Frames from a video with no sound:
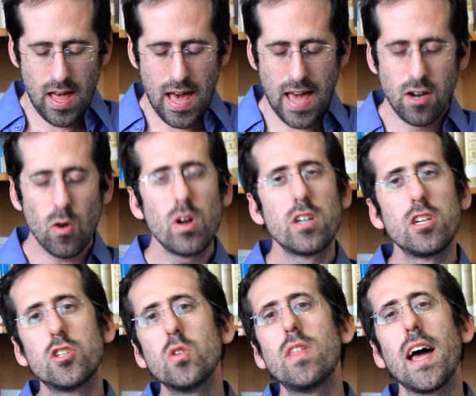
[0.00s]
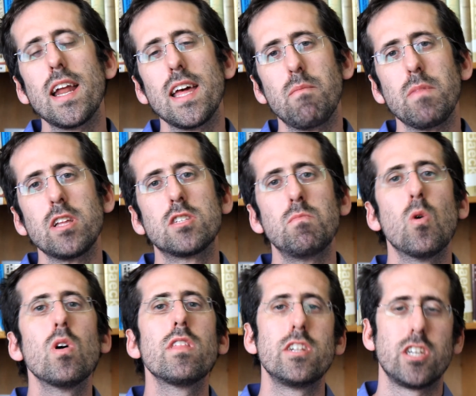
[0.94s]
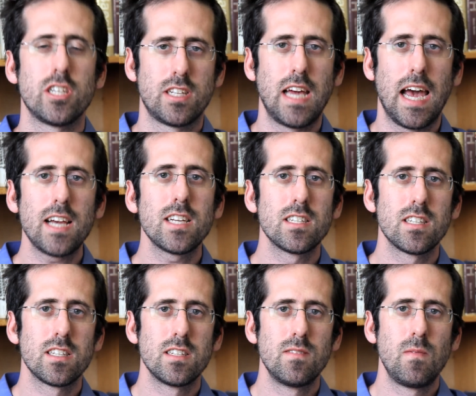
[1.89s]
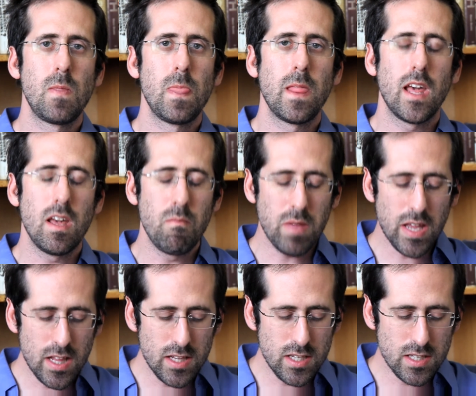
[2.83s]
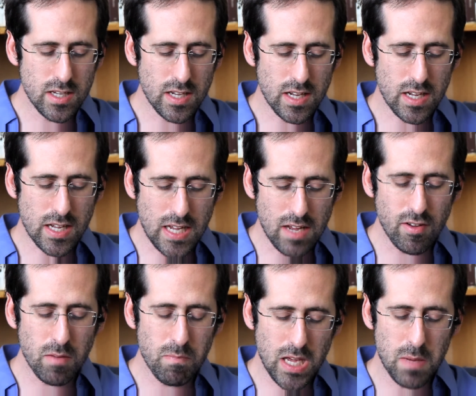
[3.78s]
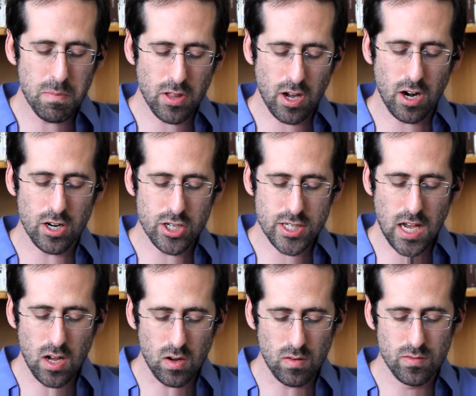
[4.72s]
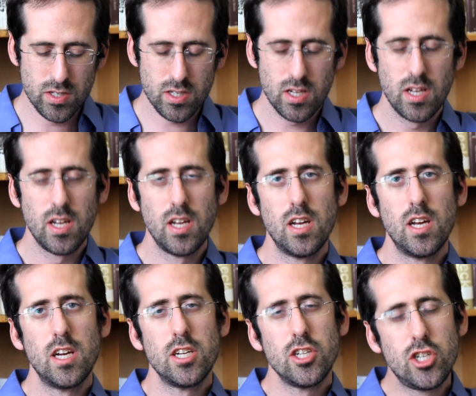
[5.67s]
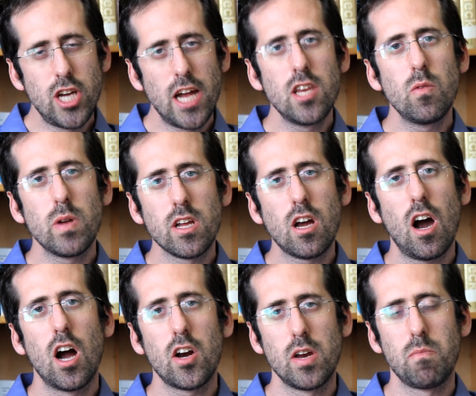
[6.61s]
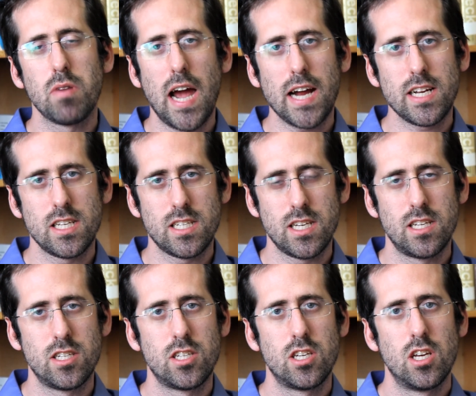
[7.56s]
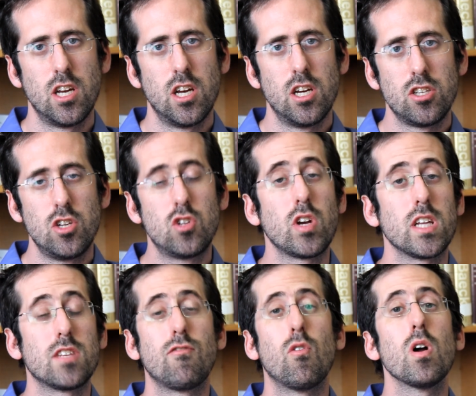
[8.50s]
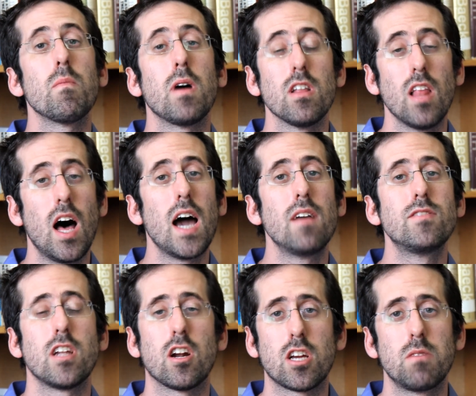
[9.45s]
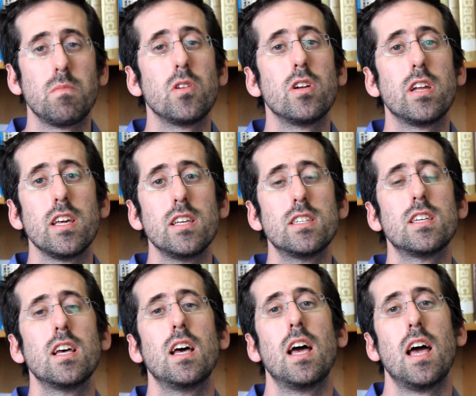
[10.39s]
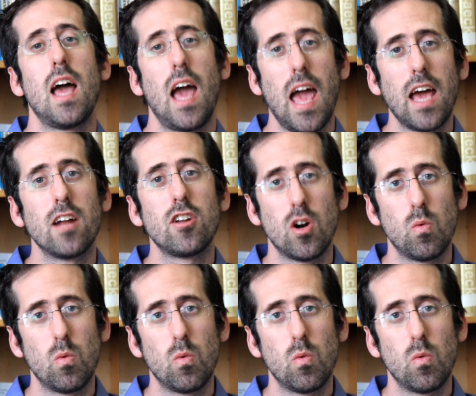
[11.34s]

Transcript: And in order to do that, it means more than just texts. It means giving people and ourselves genuine, concrete practices to transform our lives and our communities and our